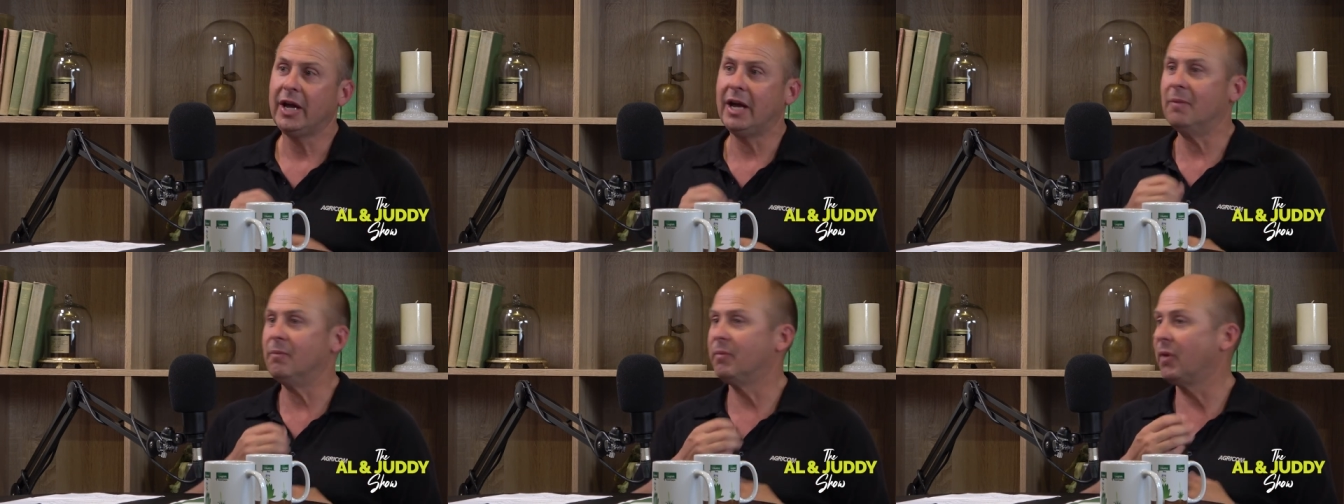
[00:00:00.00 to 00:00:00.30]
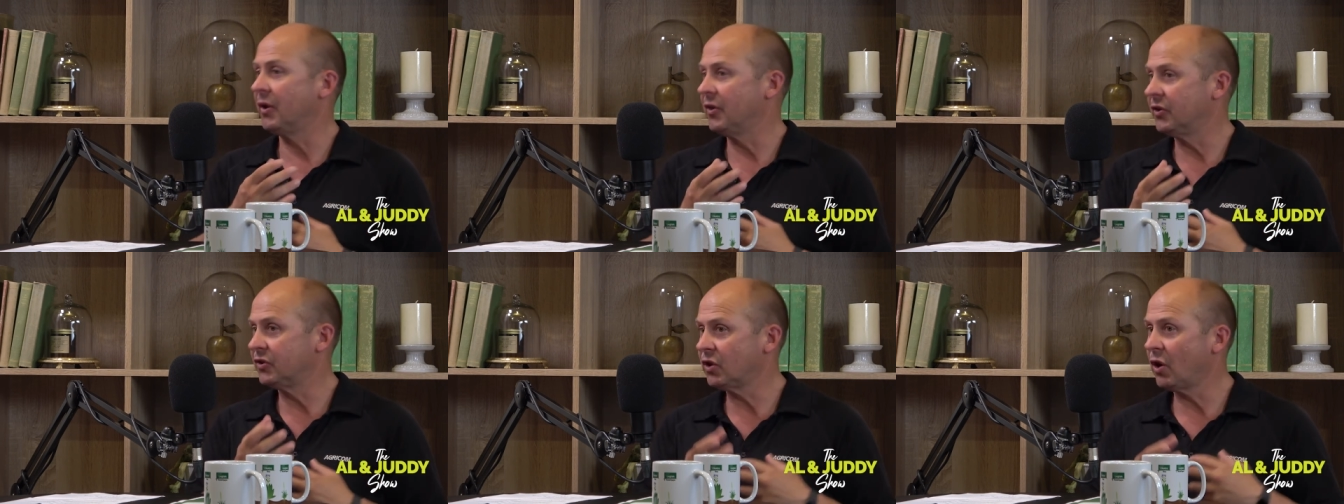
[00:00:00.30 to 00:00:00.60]
And
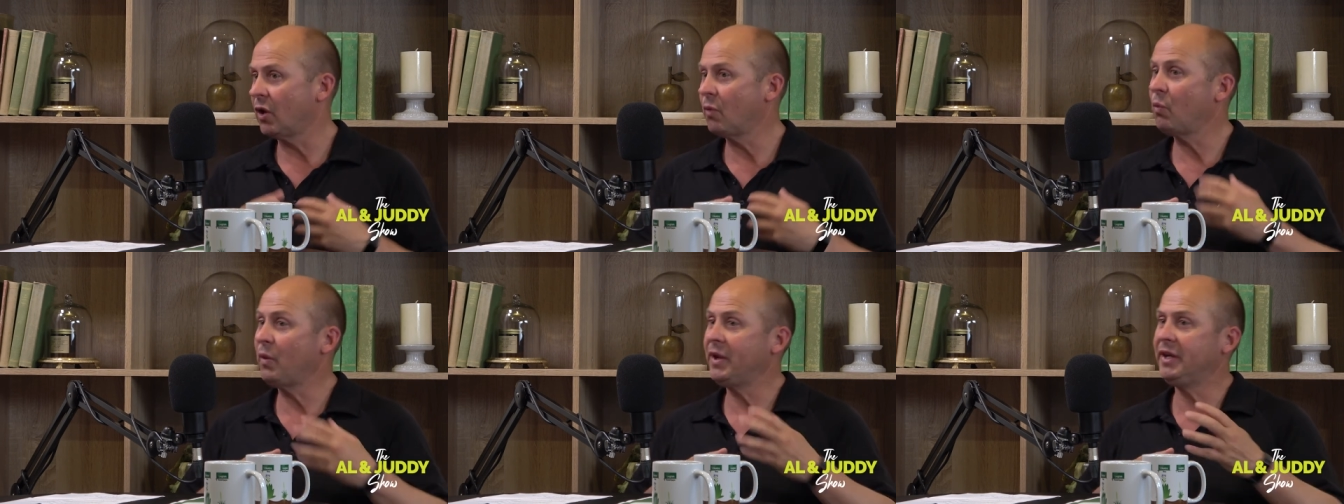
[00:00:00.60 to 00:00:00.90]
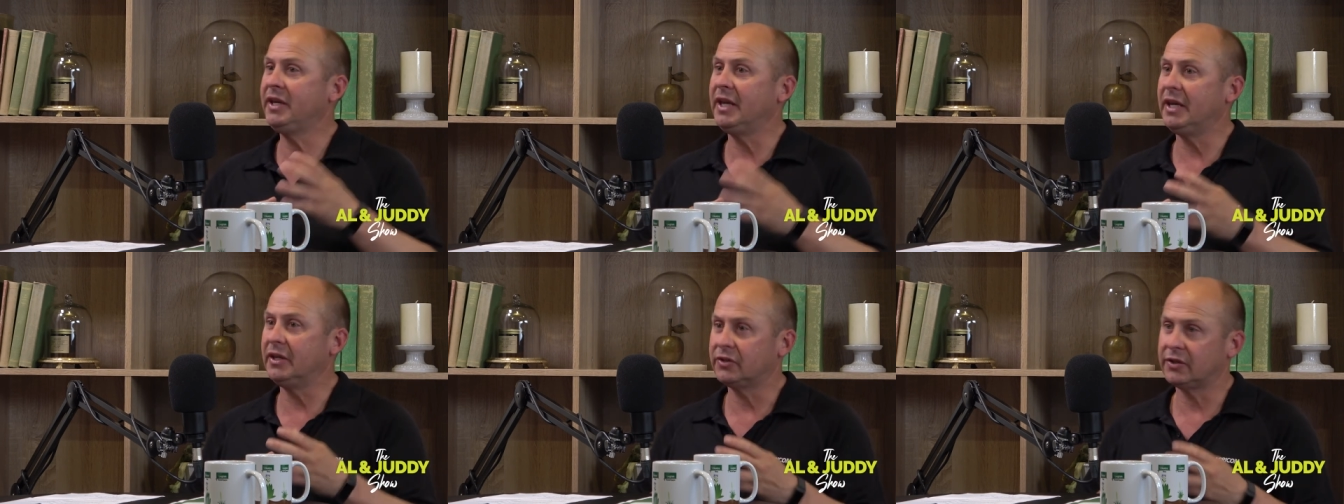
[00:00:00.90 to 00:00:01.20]
by the time we
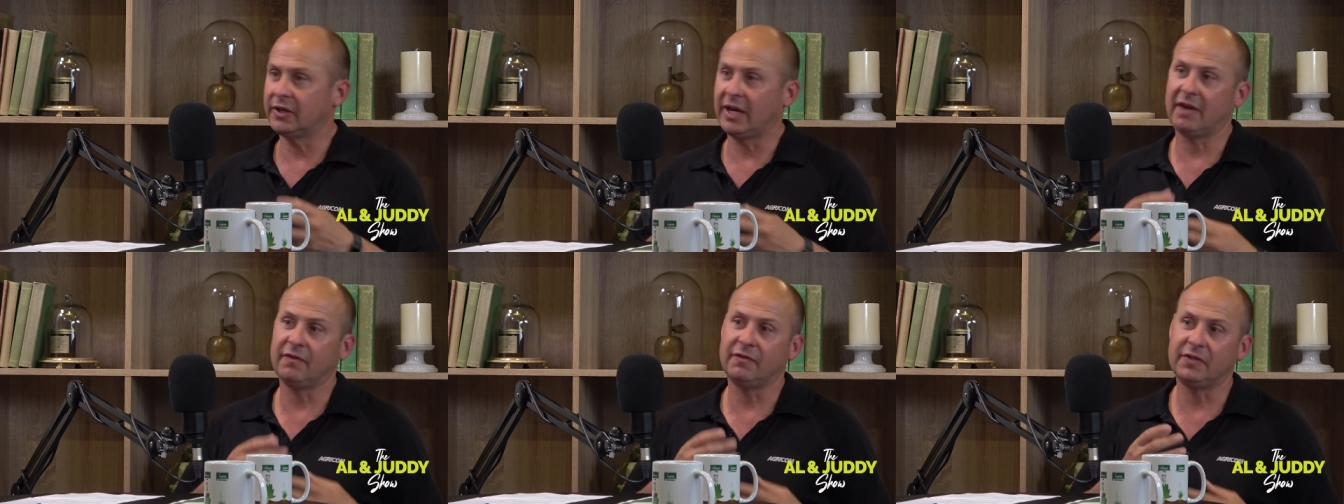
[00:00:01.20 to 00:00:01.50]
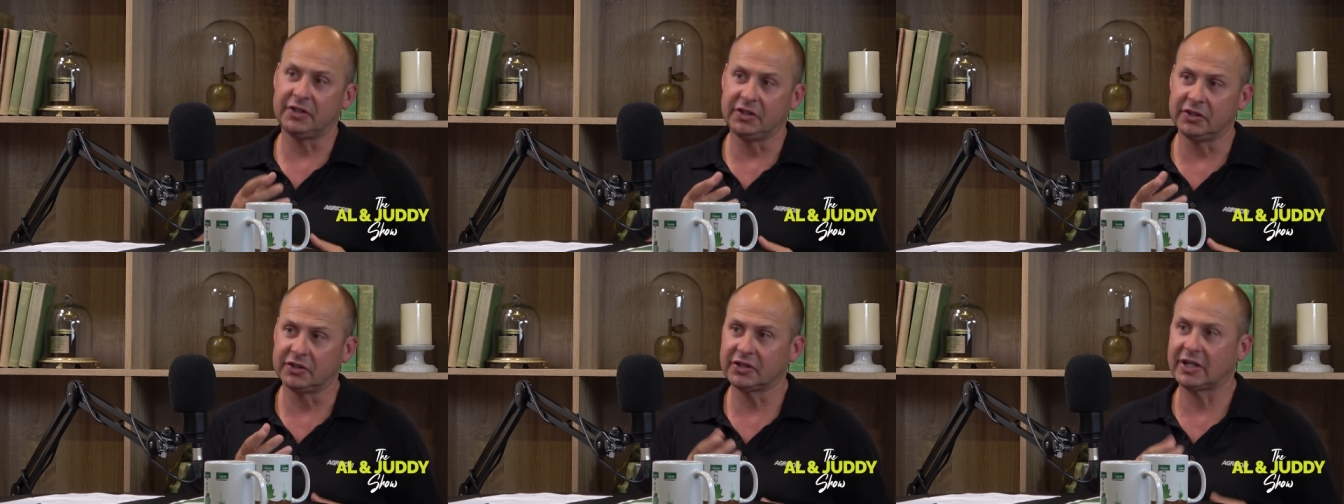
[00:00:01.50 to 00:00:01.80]
get to have
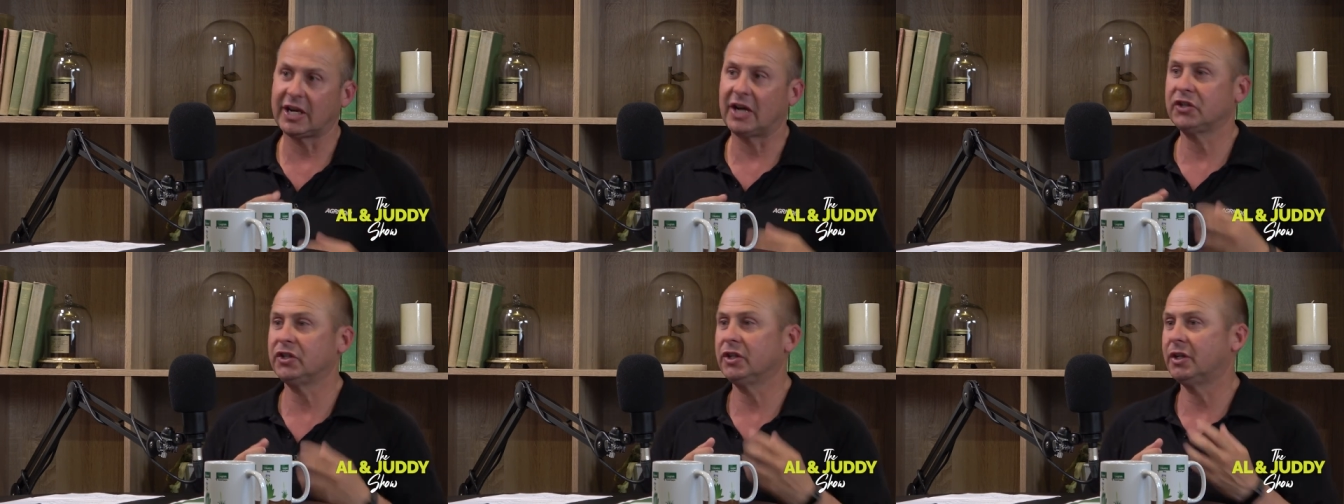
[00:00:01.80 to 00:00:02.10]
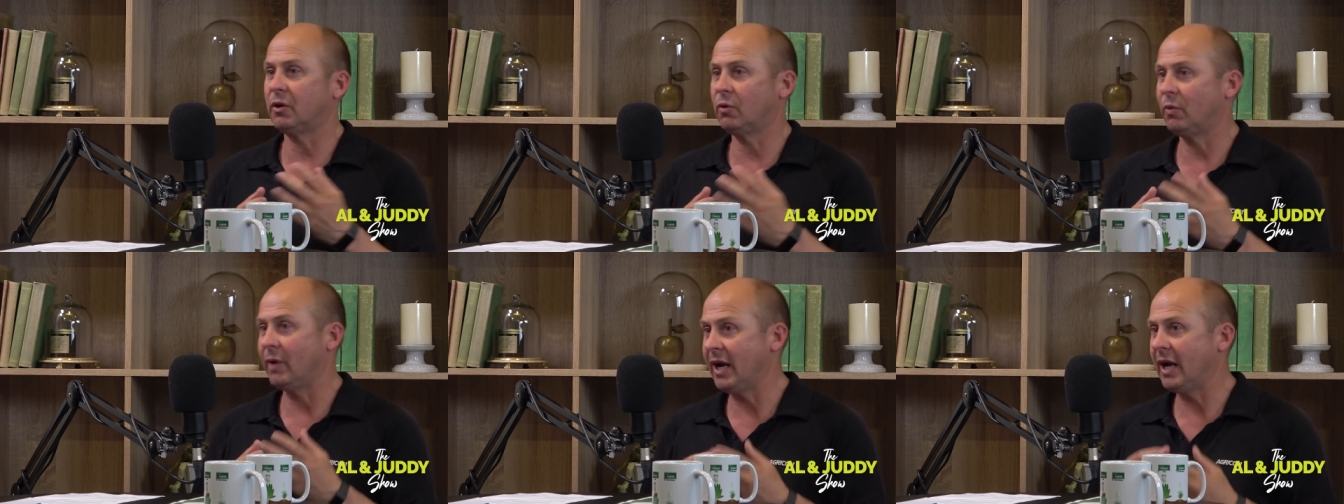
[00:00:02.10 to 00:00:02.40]
the
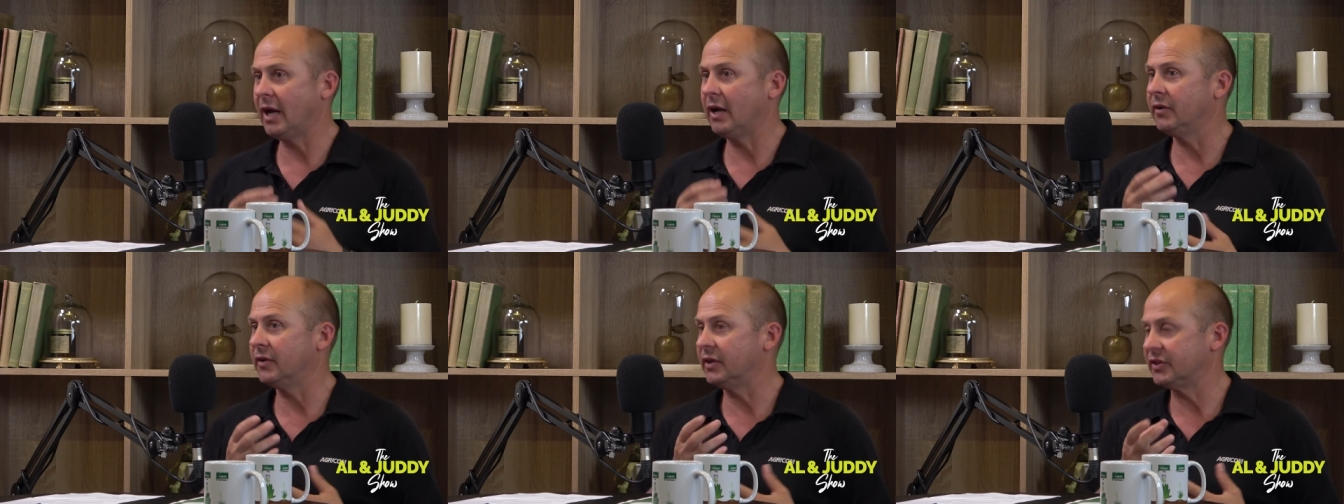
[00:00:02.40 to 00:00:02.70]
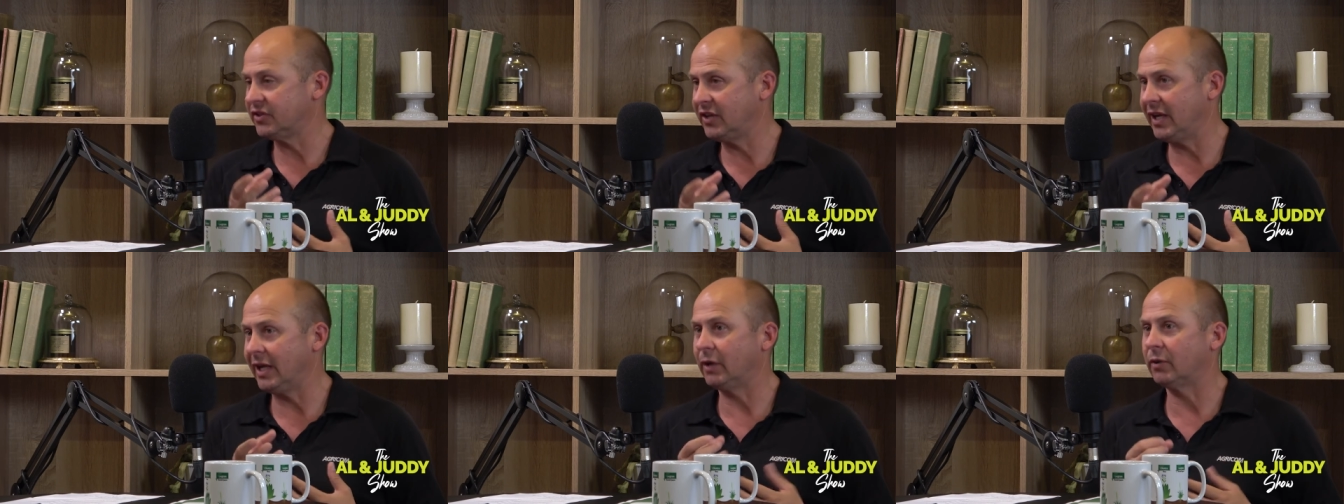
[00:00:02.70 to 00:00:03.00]
discussion around
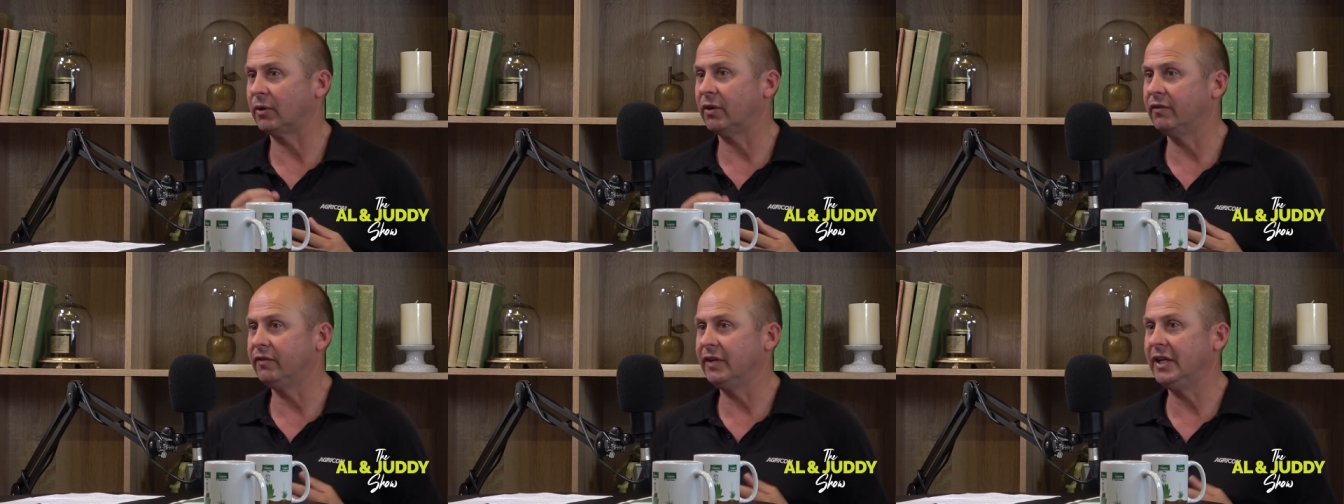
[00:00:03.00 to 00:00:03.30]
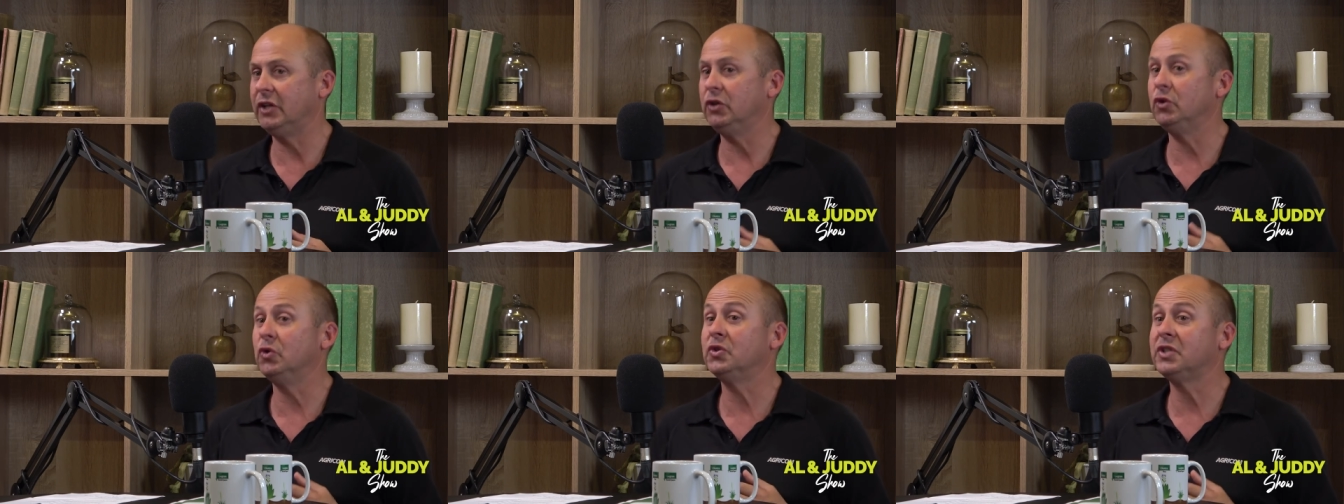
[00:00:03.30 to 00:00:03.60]
a stagger event,